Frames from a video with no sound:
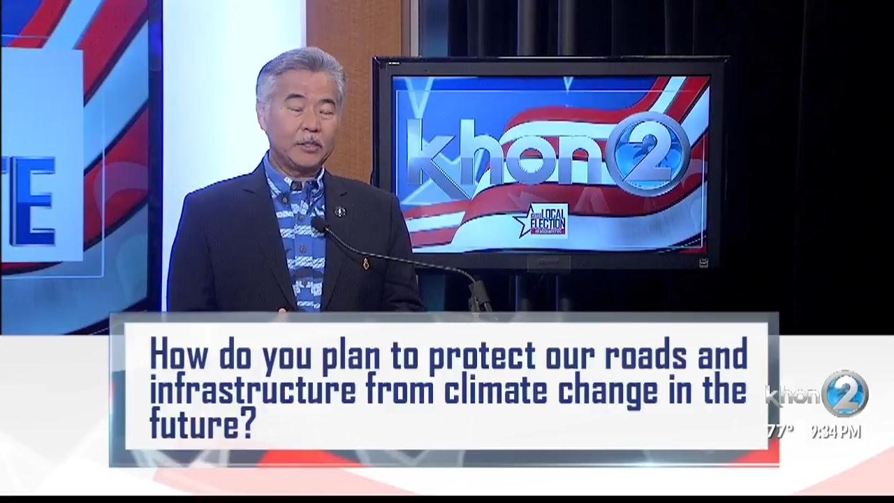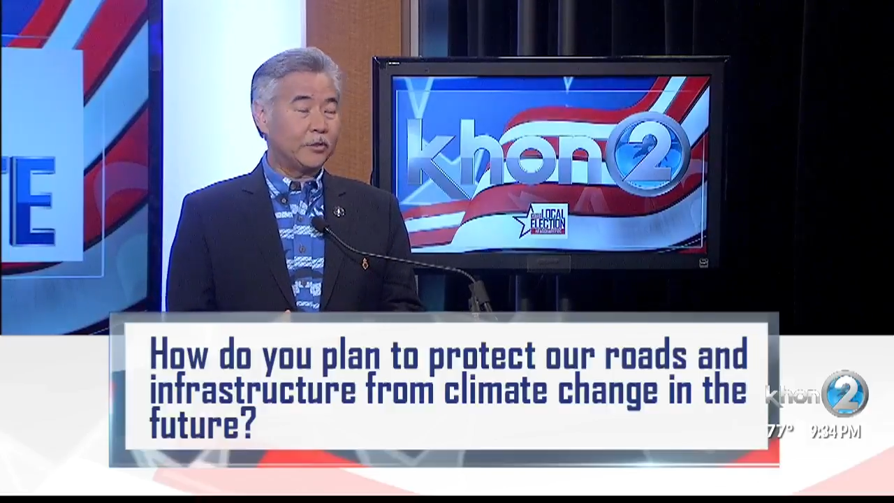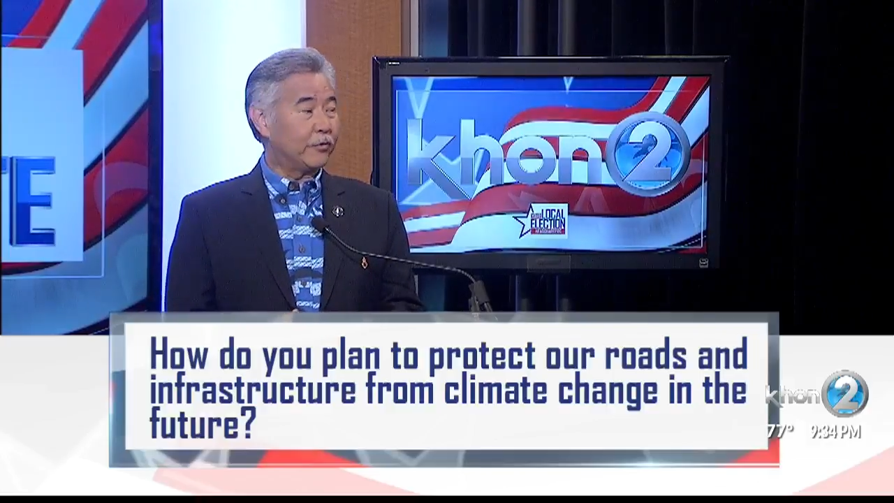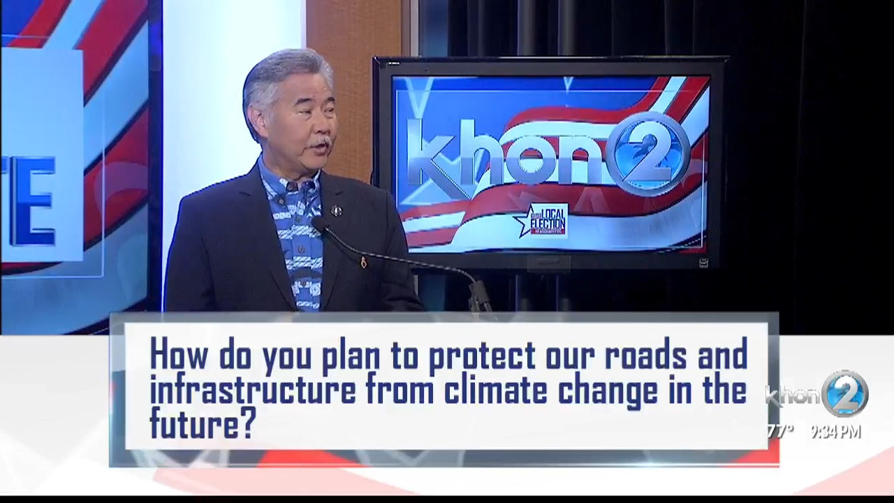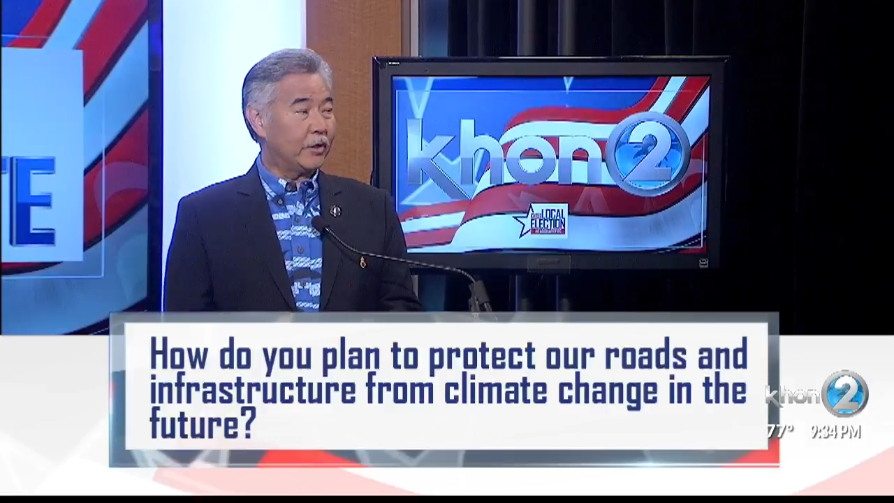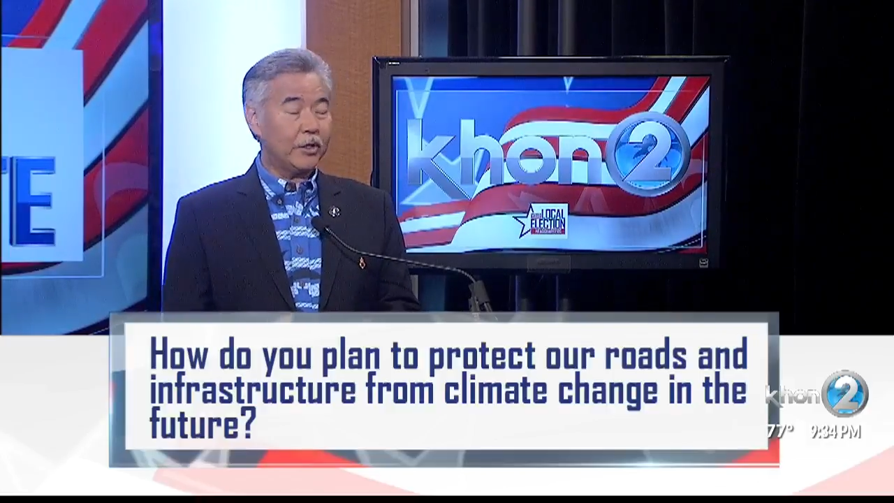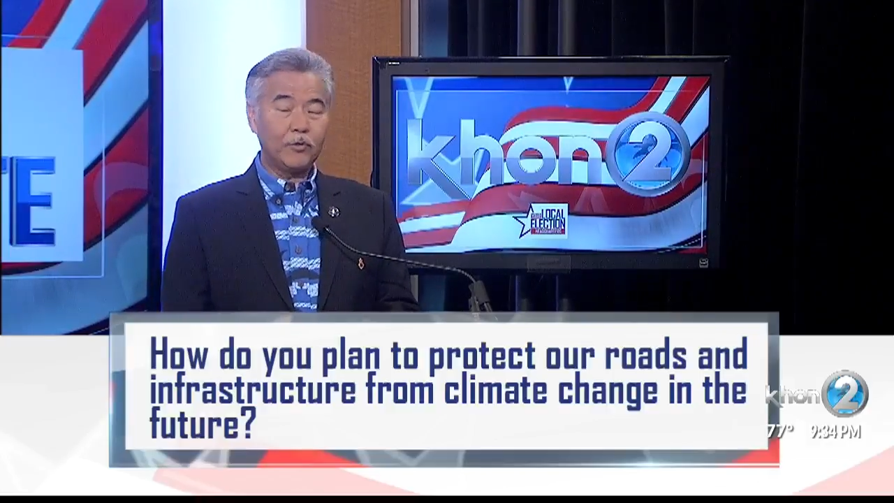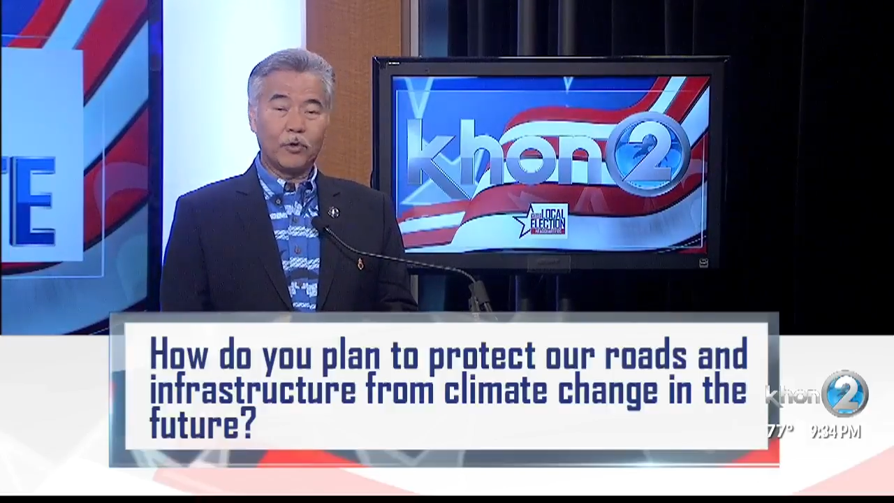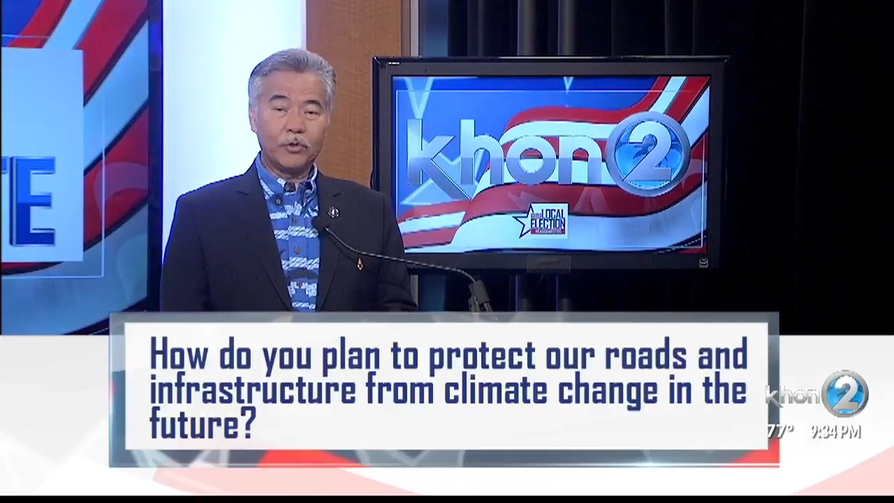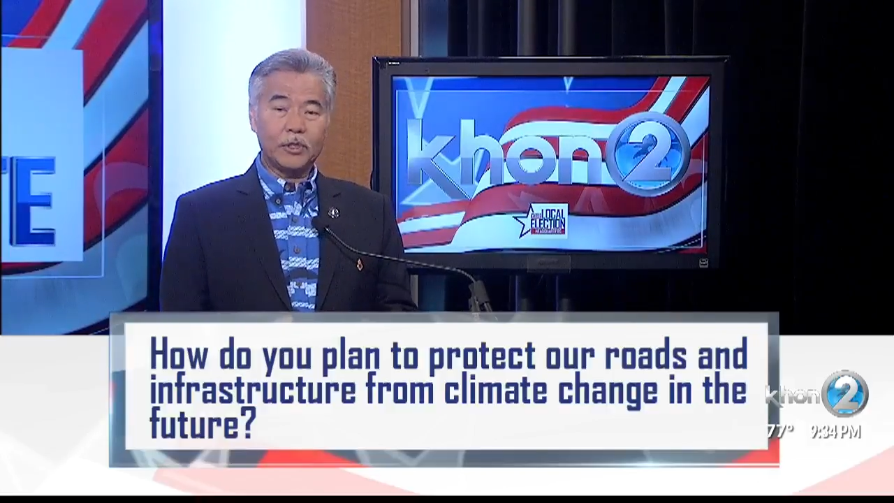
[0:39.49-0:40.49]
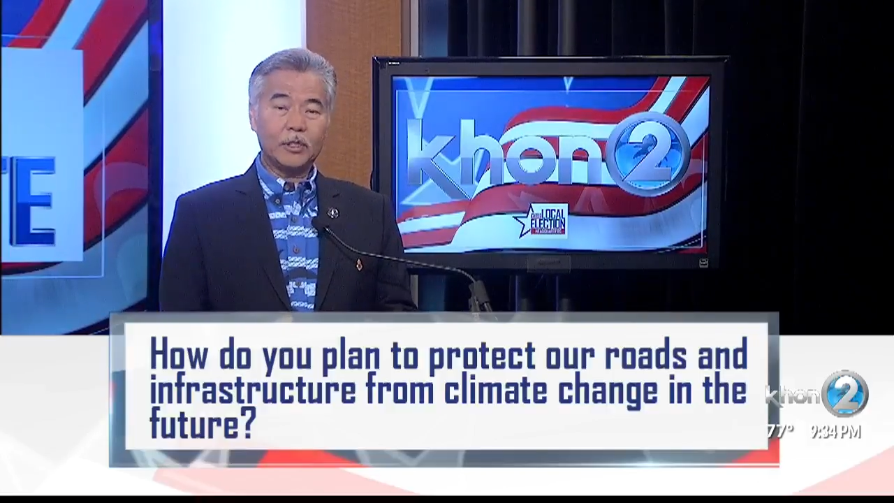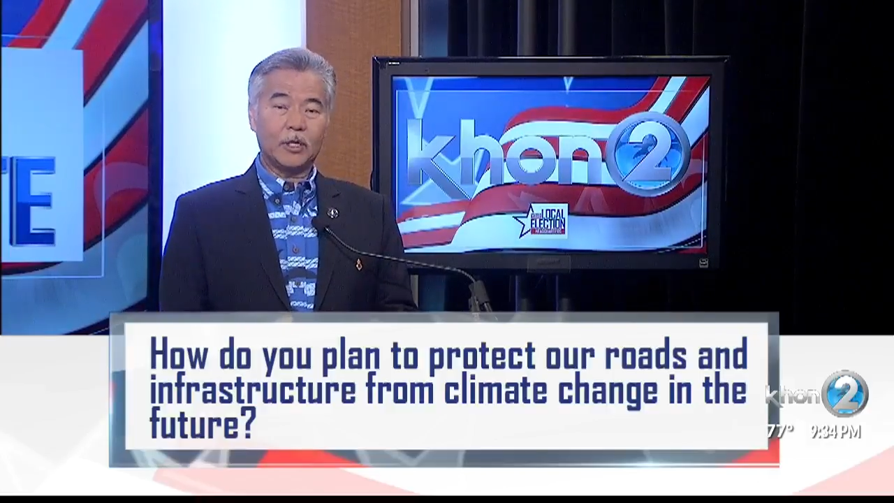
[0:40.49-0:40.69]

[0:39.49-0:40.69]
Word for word: severe erosion